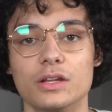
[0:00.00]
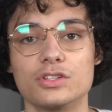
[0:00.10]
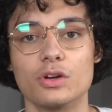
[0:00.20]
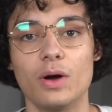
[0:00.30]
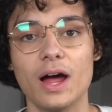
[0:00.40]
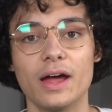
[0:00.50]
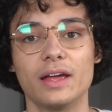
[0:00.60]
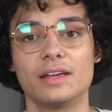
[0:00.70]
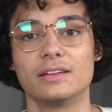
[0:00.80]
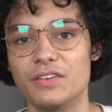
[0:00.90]
And so
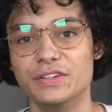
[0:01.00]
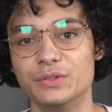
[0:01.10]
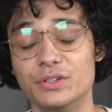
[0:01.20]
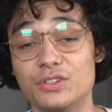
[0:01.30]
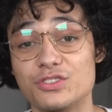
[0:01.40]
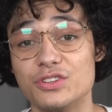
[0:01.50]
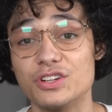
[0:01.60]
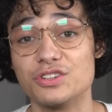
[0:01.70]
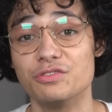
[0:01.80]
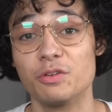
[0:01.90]
I have a New Year's
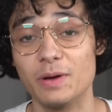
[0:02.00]
tradition for